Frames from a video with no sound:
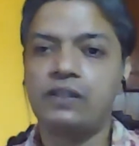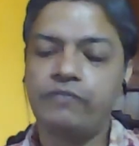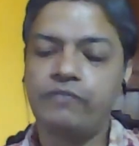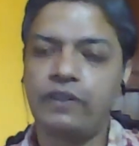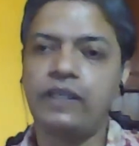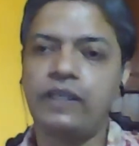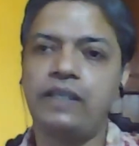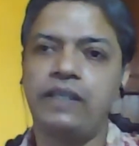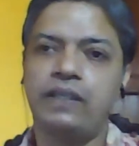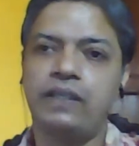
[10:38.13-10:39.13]
for
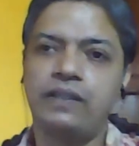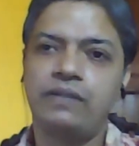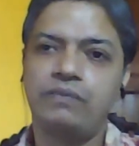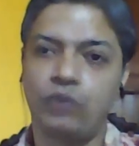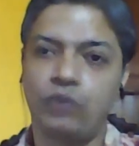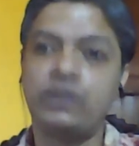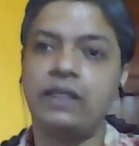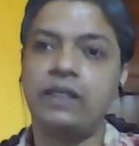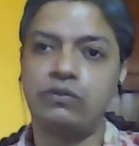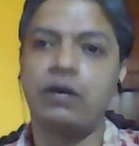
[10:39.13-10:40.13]
nearly more than
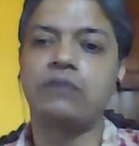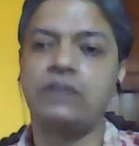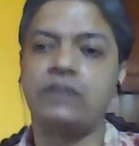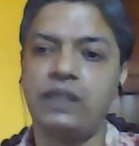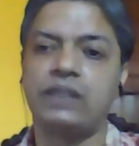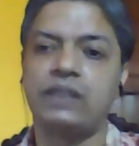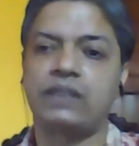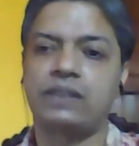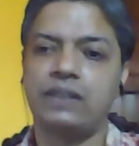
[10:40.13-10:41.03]
2000 years.